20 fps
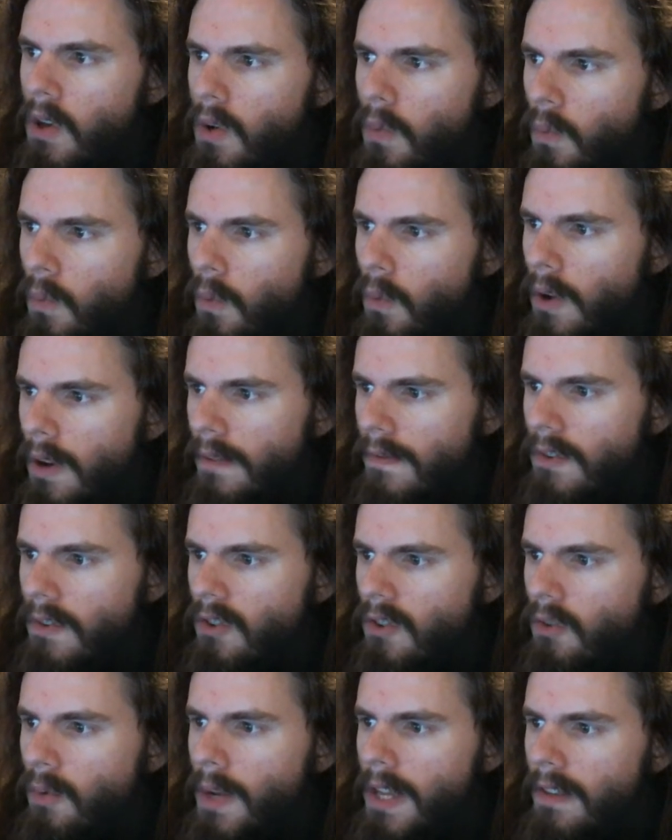one of the
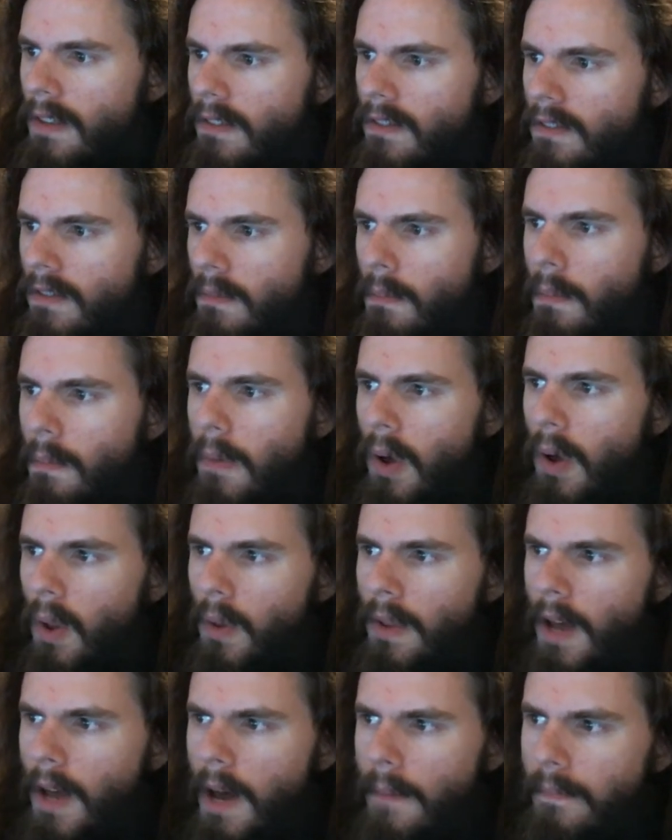tweets
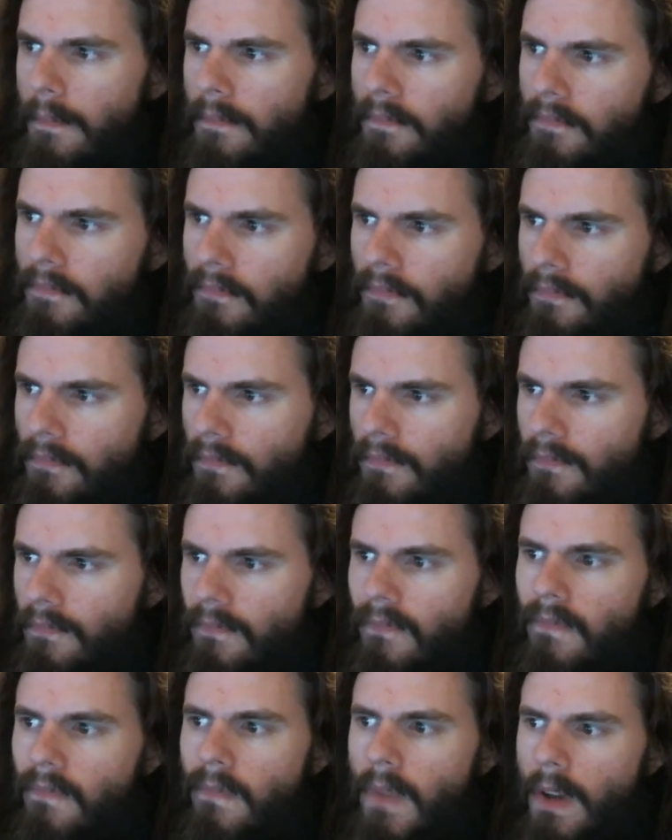pulled up.
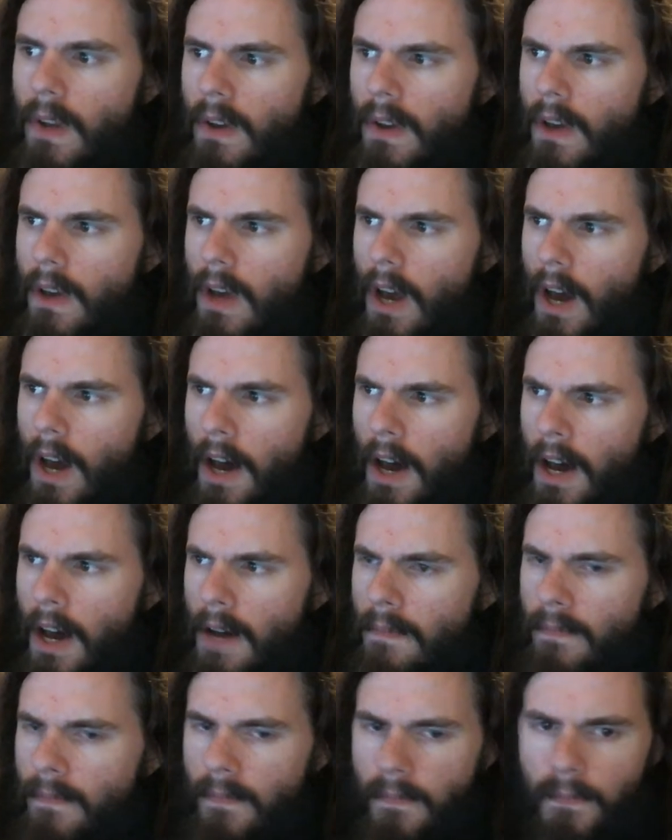
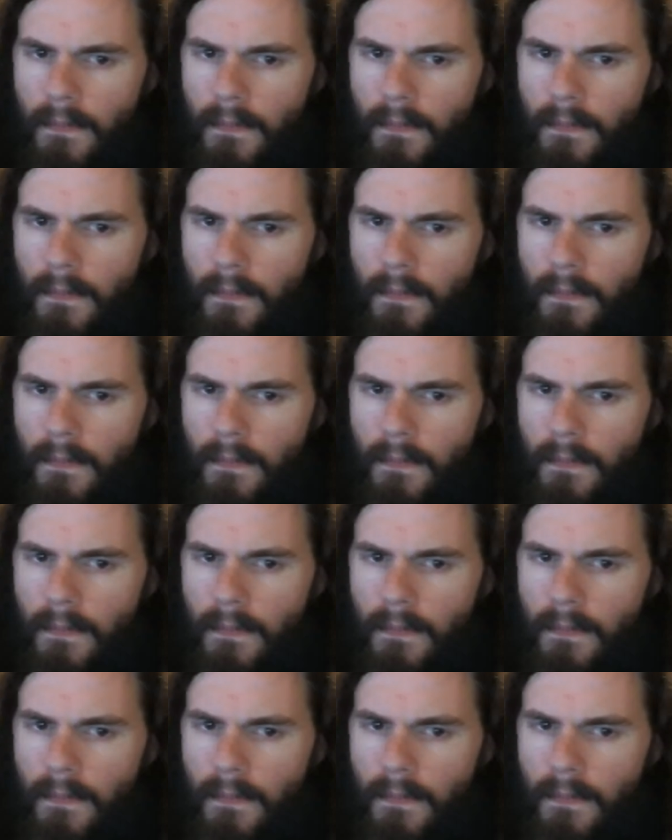Um,